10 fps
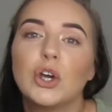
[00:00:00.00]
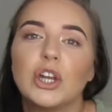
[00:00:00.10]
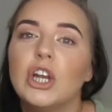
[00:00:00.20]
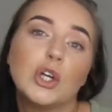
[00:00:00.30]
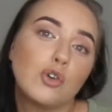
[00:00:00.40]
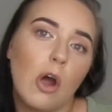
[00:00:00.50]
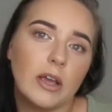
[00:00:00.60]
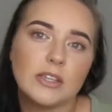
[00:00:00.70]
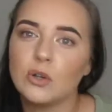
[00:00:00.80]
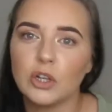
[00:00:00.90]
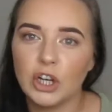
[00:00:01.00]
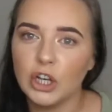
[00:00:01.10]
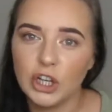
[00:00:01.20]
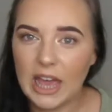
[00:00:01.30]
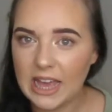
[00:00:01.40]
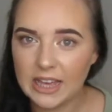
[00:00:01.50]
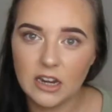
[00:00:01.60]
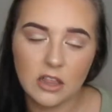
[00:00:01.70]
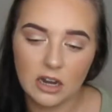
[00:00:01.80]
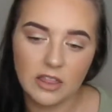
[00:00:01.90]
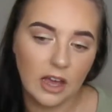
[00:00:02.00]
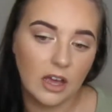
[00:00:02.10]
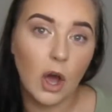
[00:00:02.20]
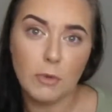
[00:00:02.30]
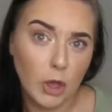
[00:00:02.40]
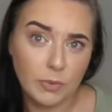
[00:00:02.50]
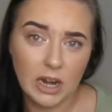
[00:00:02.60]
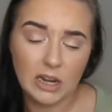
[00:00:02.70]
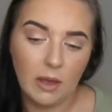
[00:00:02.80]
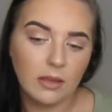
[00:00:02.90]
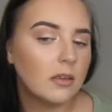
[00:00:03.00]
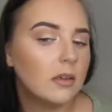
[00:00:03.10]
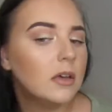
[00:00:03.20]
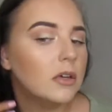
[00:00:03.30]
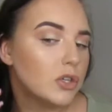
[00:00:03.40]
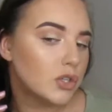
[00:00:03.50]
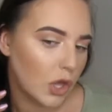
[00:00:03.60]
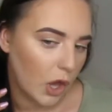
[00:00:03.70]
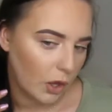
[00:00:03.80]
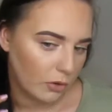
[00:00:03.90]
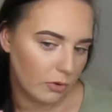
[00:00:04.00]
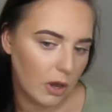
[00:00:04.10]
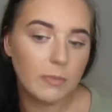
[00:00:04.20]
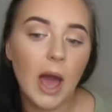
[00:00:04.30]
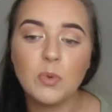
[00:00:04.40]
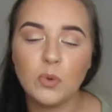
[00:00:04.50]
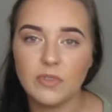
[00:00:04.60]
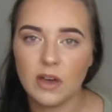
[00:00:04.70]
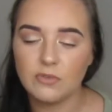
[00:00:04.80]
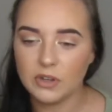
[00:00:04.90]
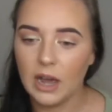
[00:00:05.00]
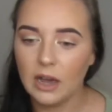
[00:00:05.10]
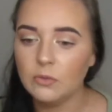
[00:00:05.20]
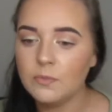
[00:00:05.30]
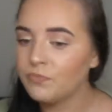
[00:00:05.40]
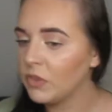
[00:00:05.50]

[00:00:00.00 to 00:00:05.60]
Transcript: to look dry, it's not going to look cakey, nothing like that, I'm hoping anyway. So I'm happy with that for now.